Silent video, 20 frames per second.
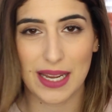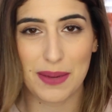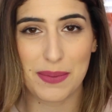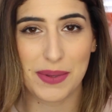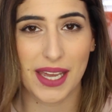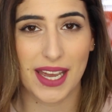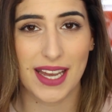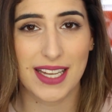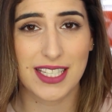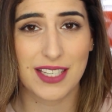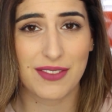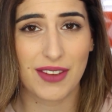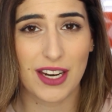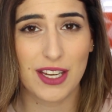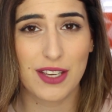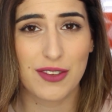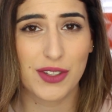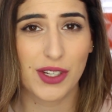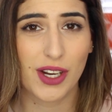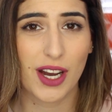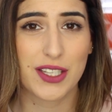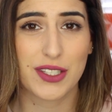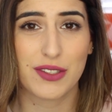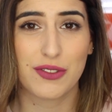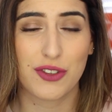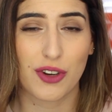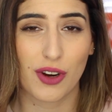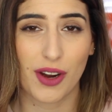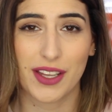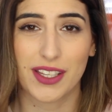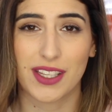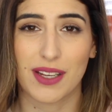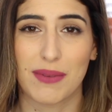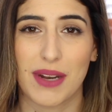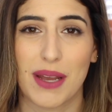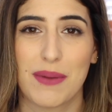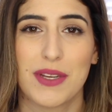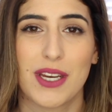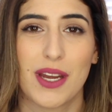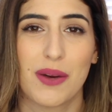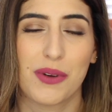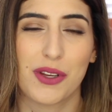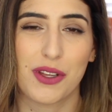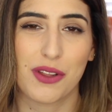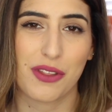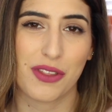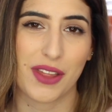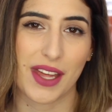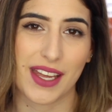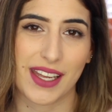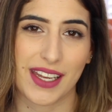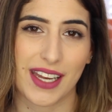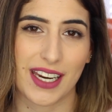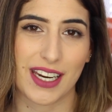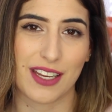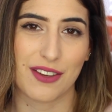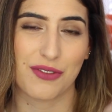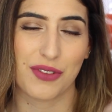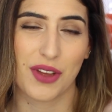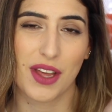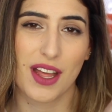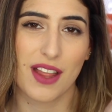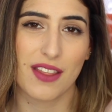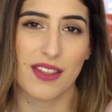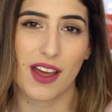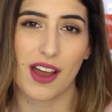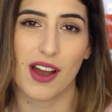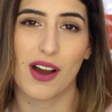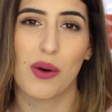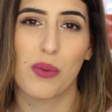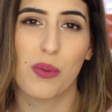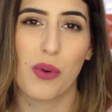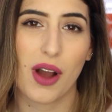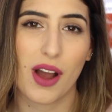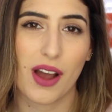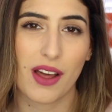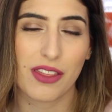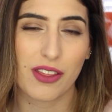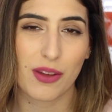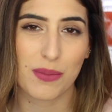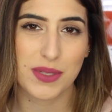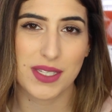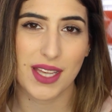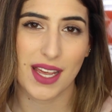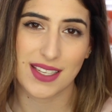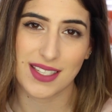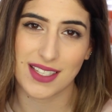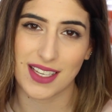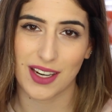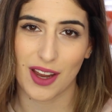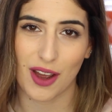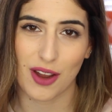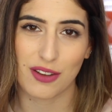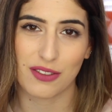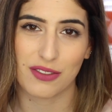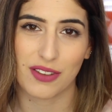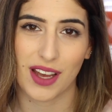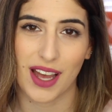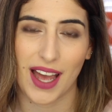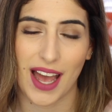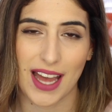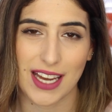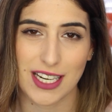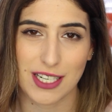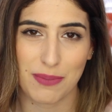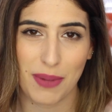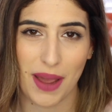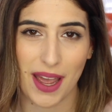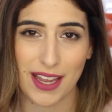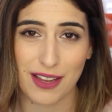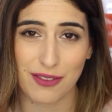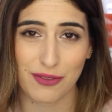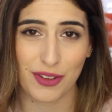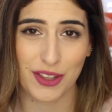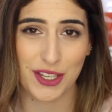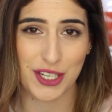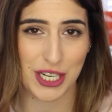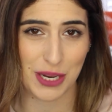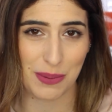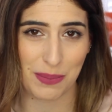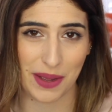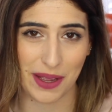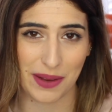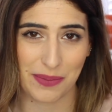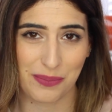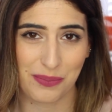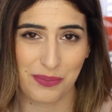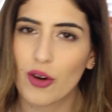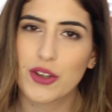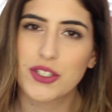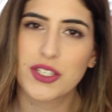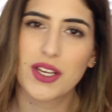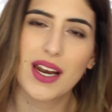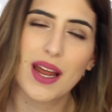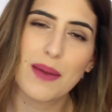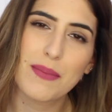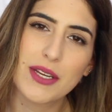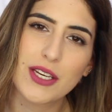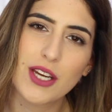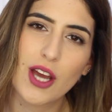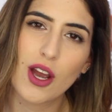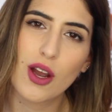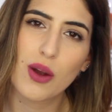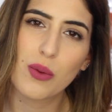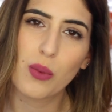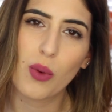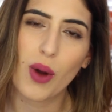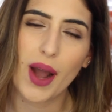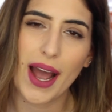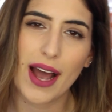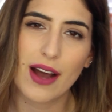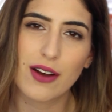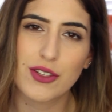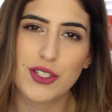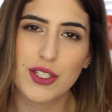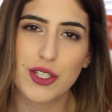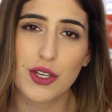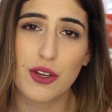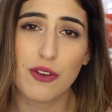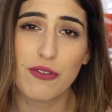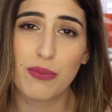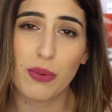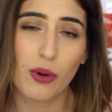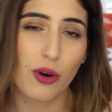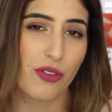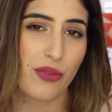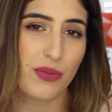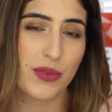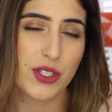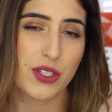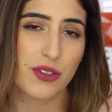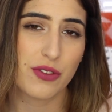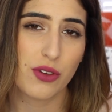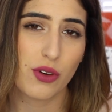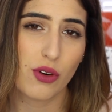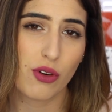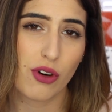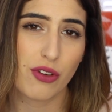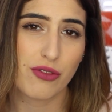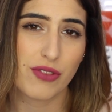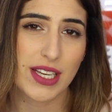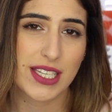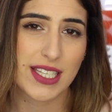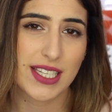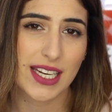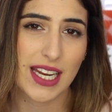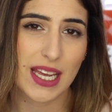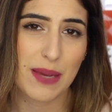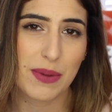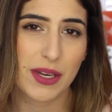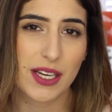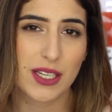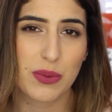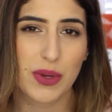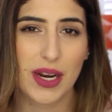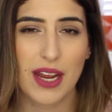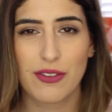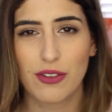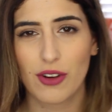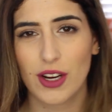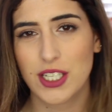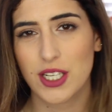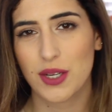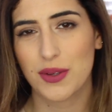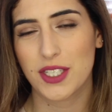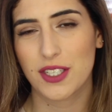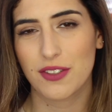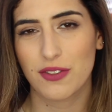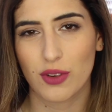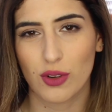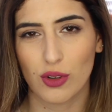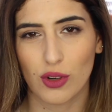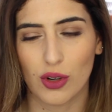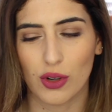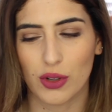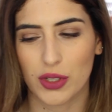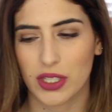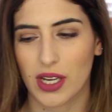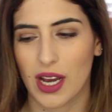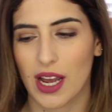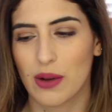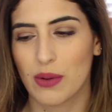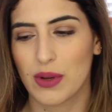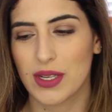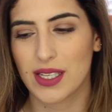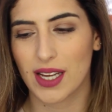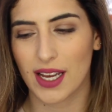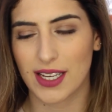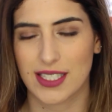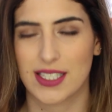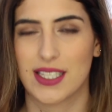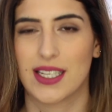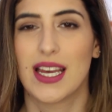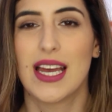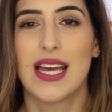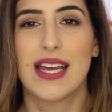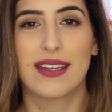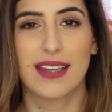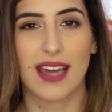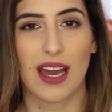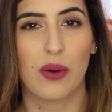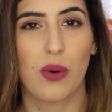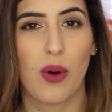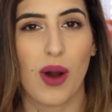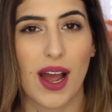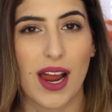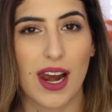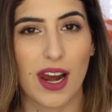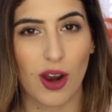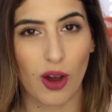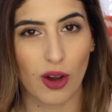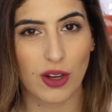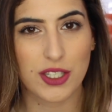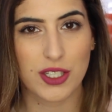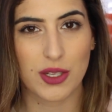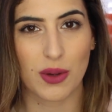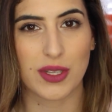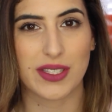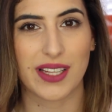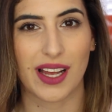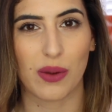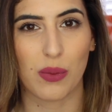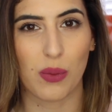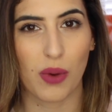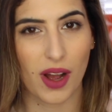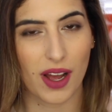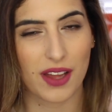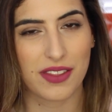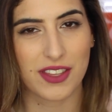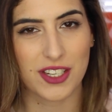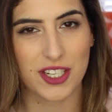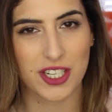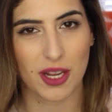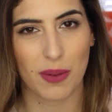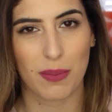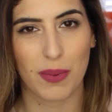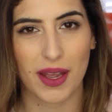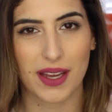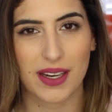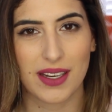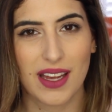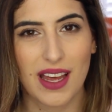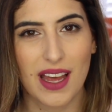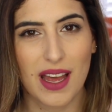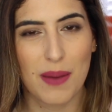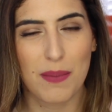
lip kits. If any of you guys have tried them, let me know what you think, and if they are worth obsessing over and paying for the shipping. Also, let me know what else you've bought from Sephora recently, because whenever I do a Sephora order, I always like to get quite a lot, so it's like worth the shipping.